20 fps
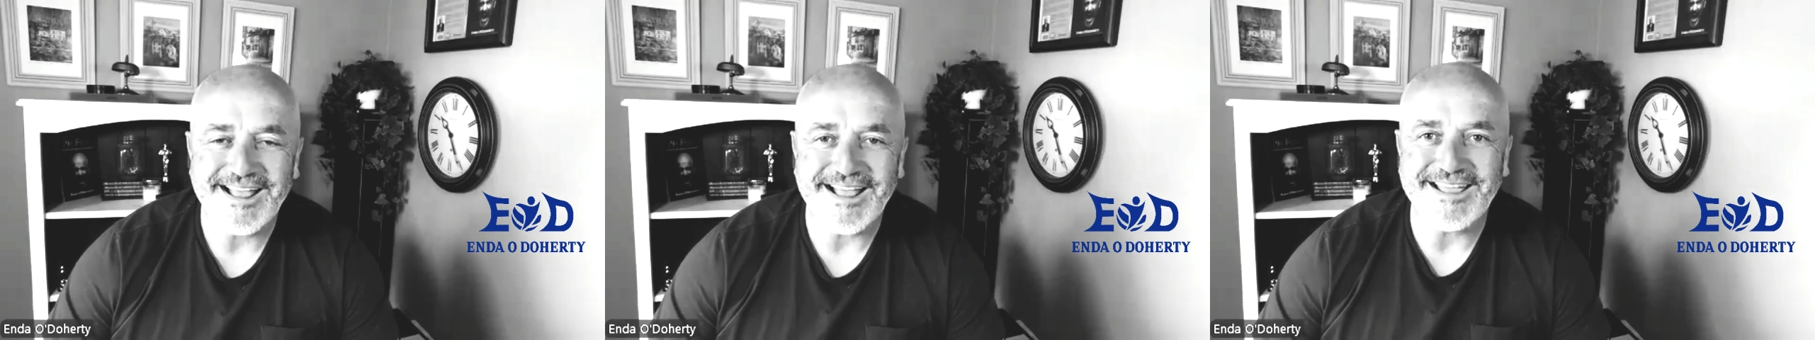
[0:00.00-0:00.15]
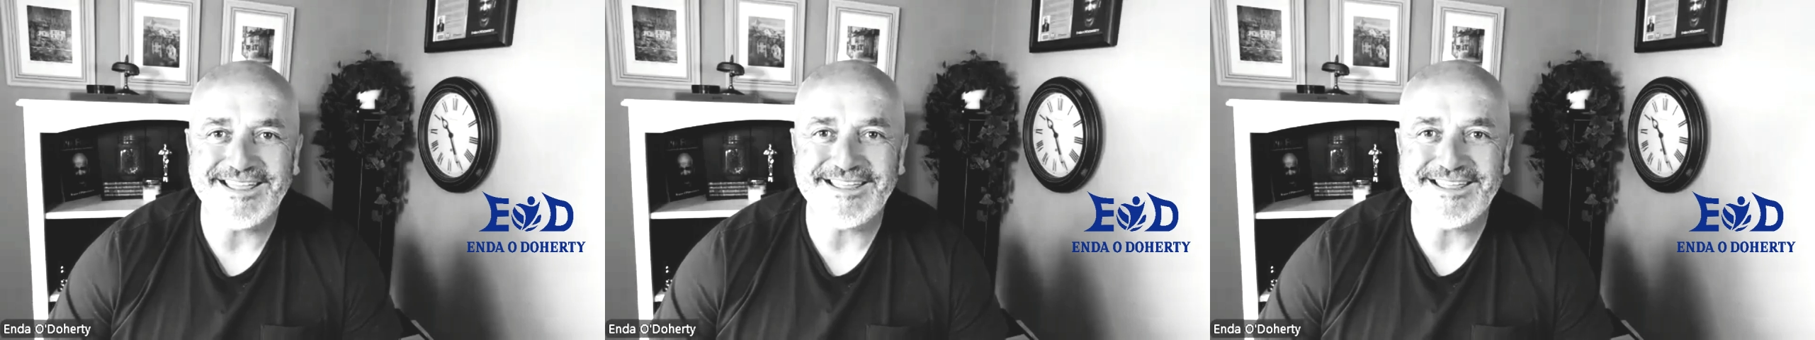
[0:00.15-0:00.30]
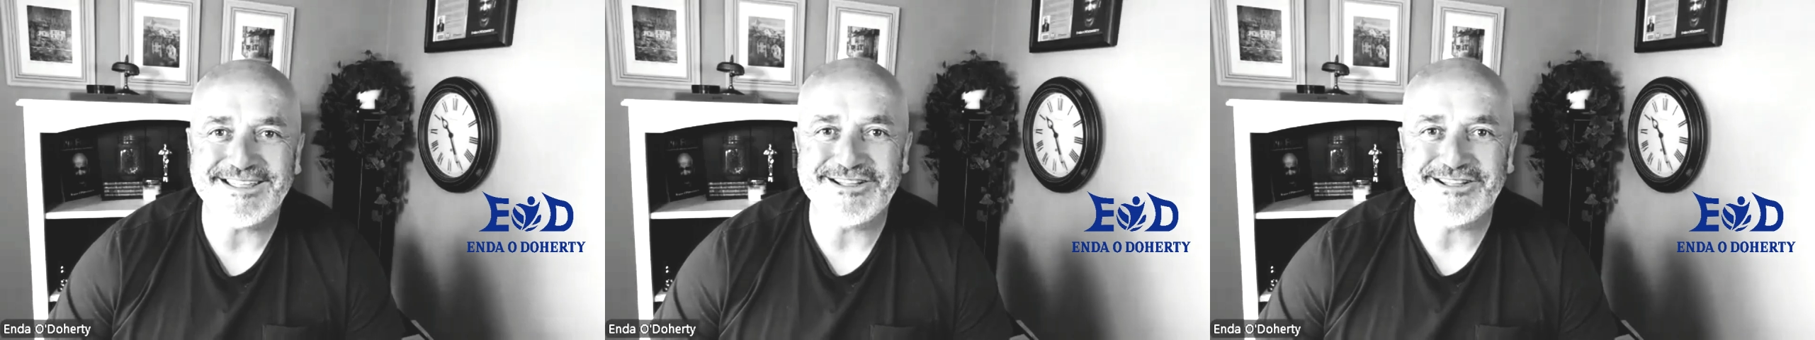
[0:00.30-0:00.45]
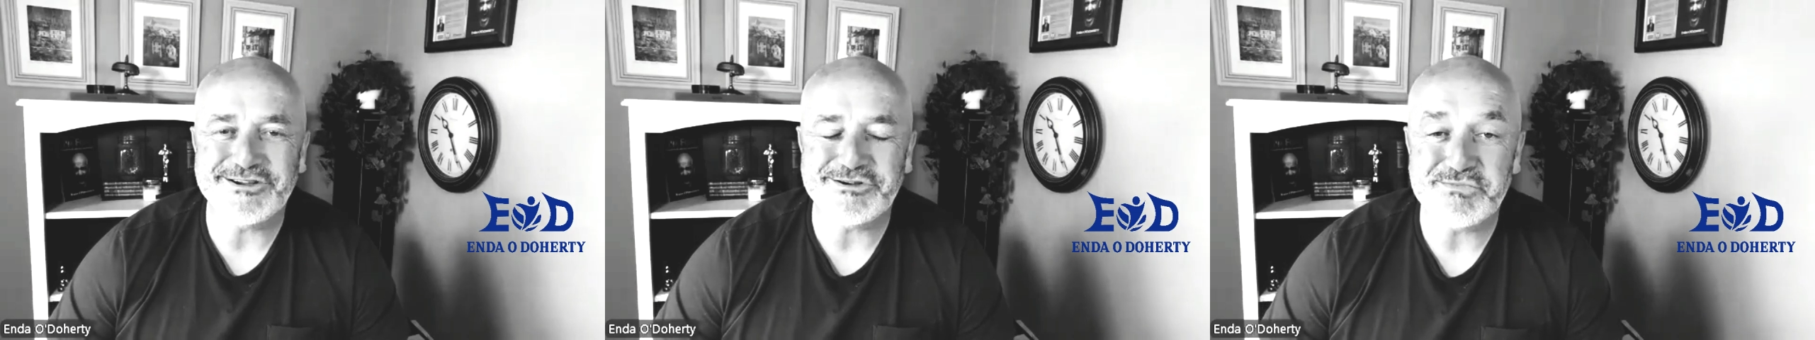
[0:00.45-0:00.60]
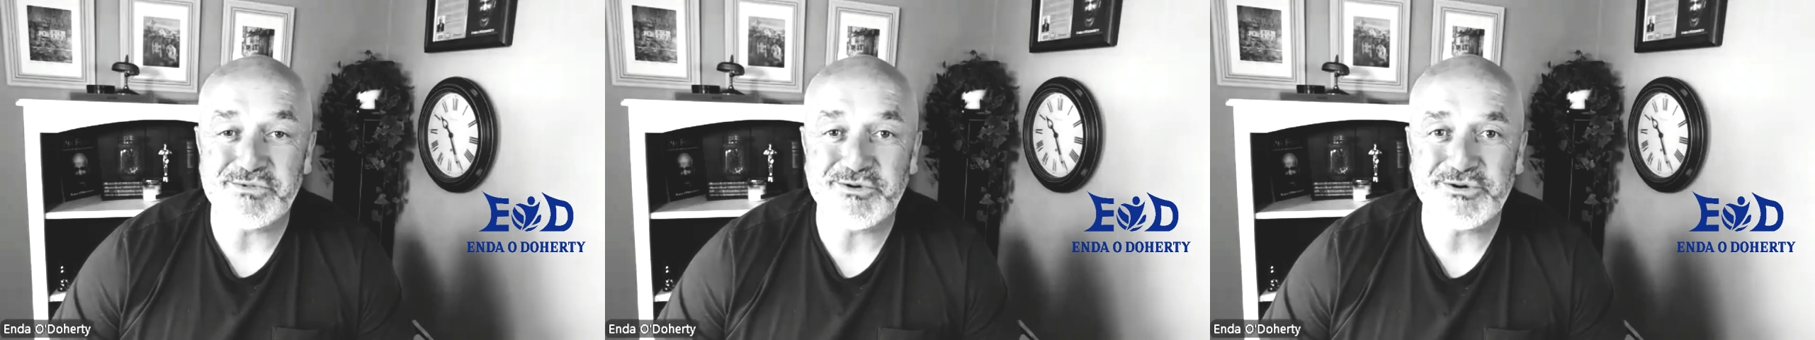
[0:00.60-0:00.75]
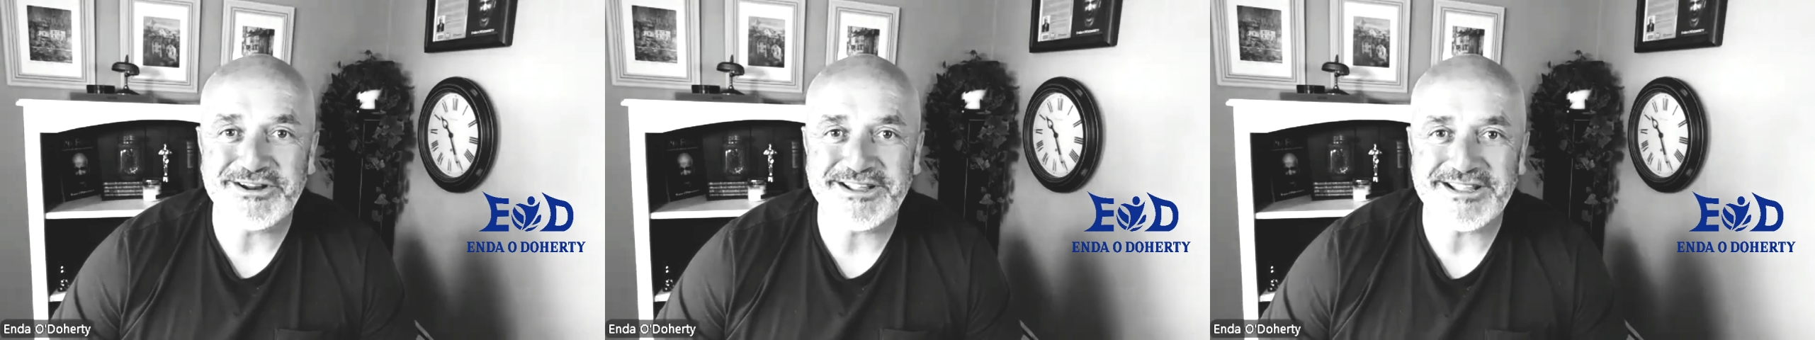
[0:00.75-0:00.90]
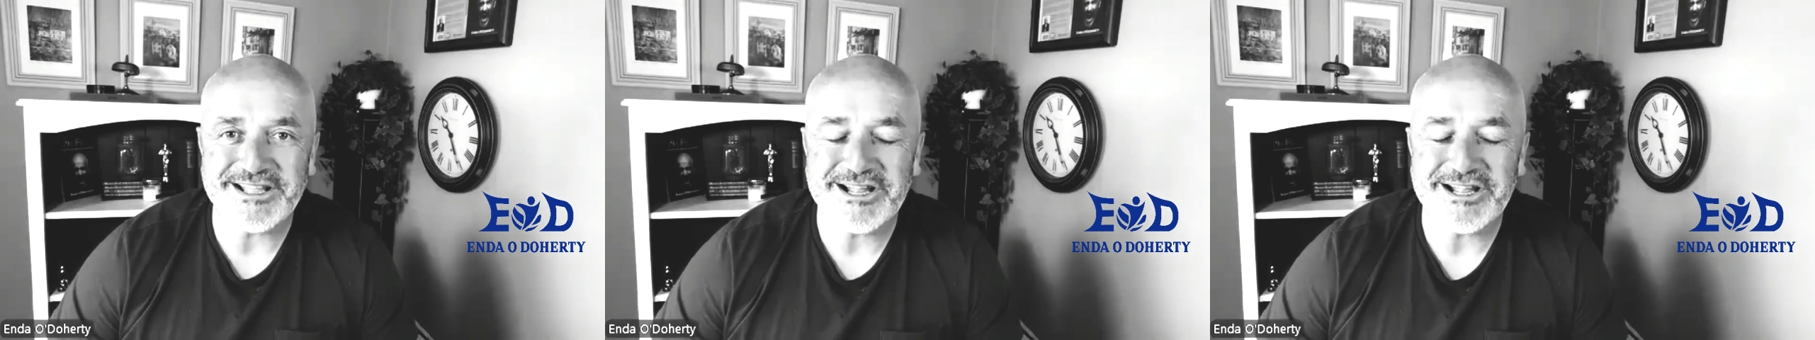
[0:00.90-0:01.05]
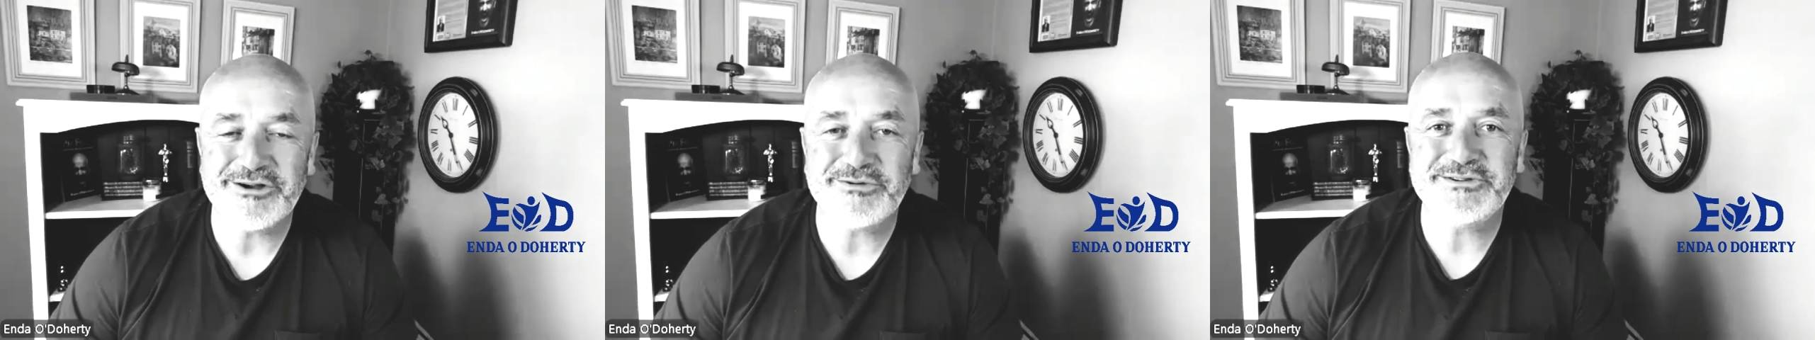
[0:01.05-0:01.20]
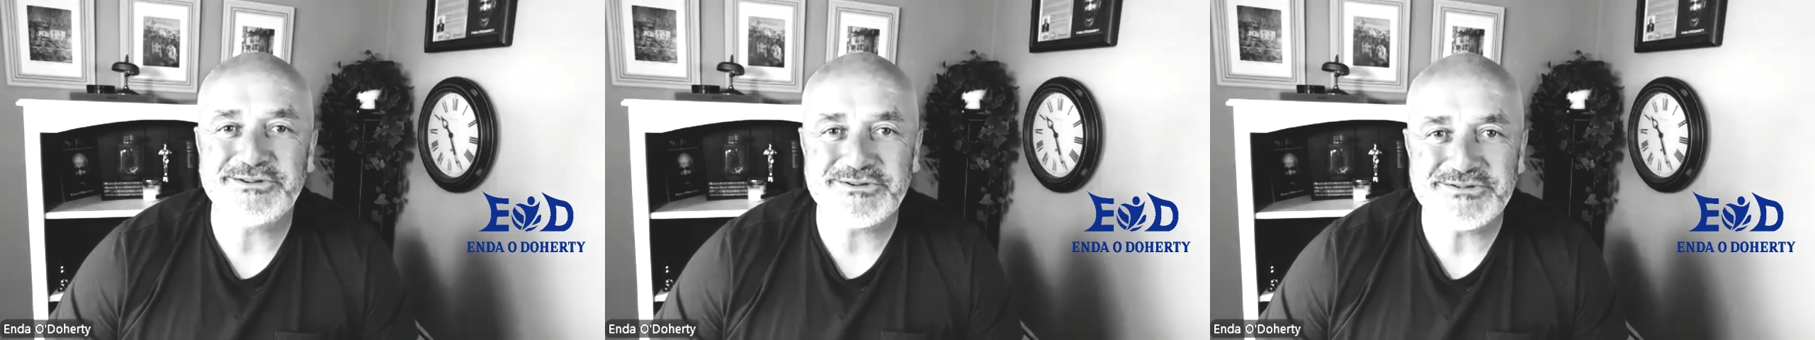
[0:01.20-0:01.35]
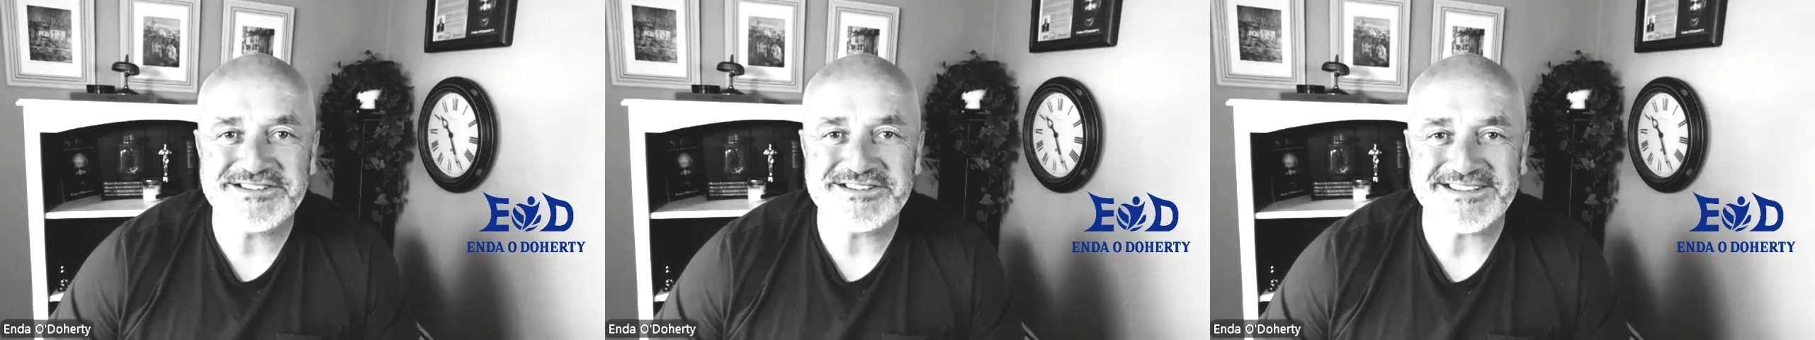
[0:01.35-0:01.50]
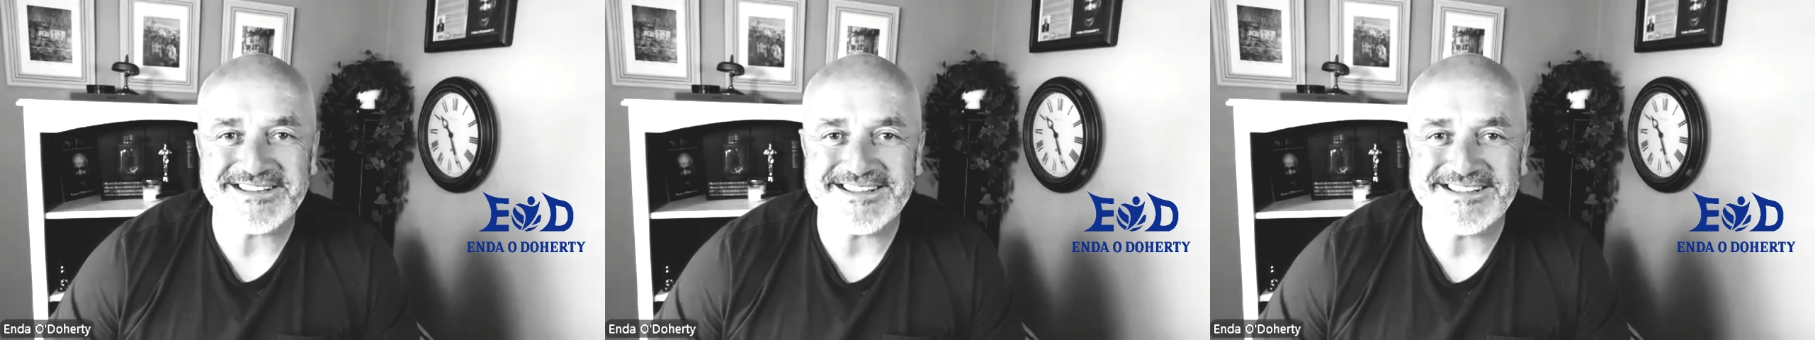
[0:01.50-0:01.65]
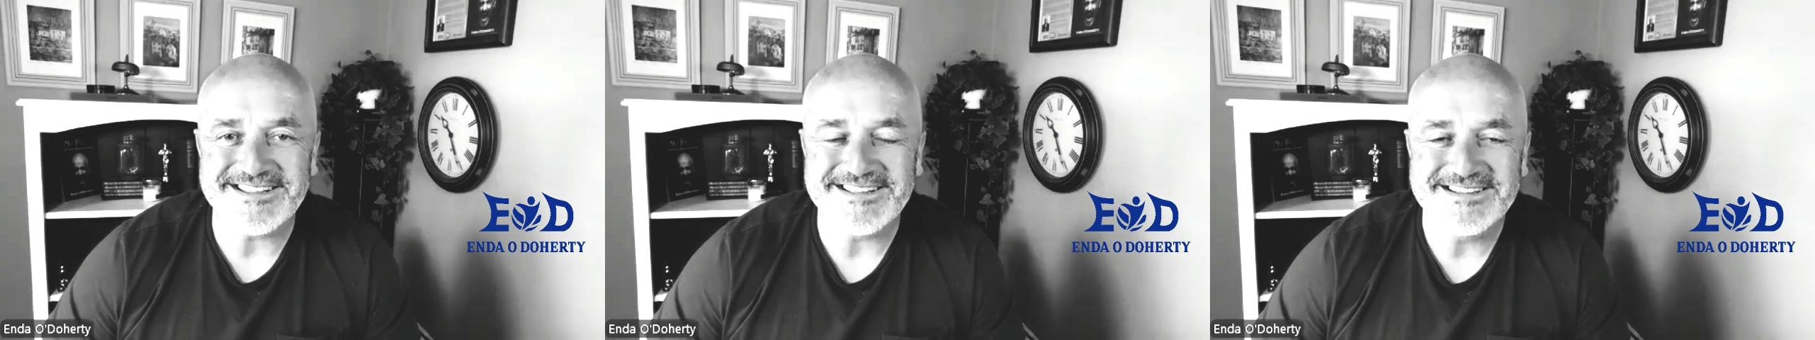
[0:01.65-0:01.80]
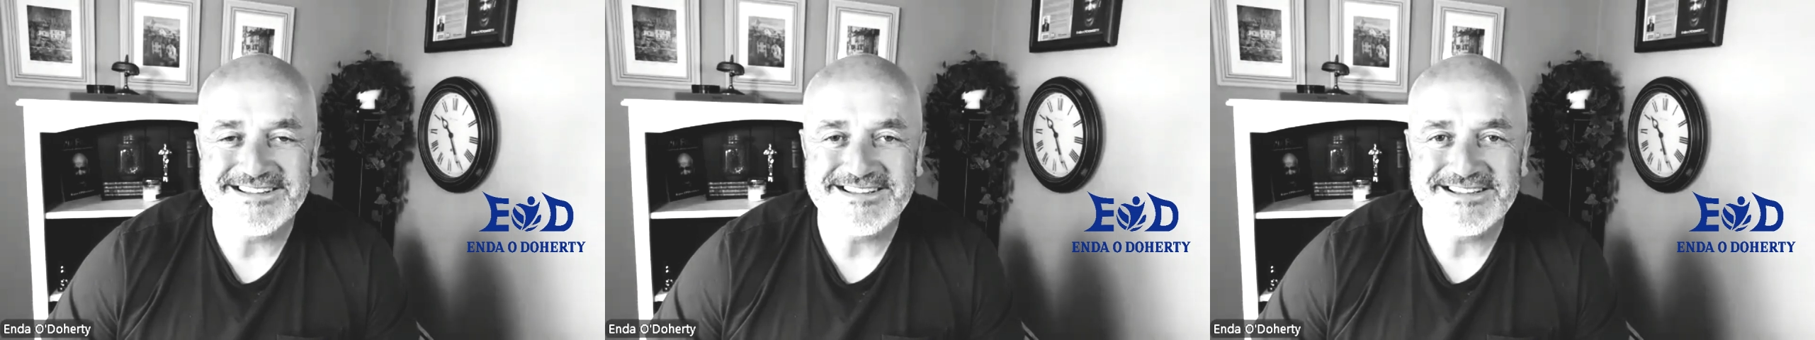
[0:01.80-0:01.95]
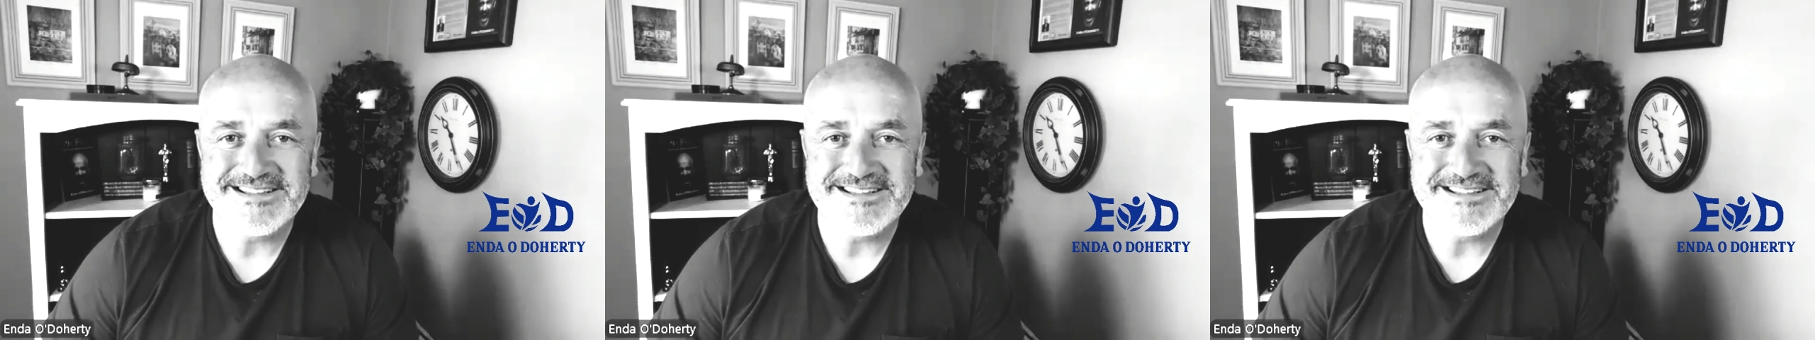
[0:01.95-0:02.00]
Hey, good morning. How are you today?